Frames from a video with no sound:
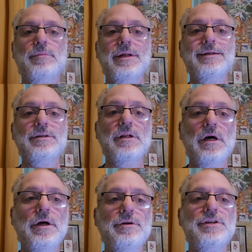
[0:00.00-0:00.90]
but
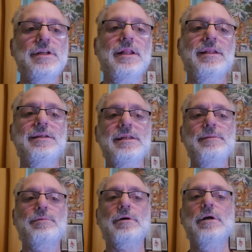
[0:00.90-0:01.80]
understanding the
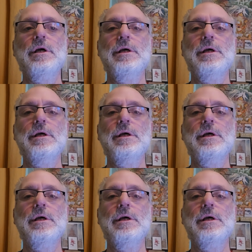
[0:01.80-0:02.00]
deeper,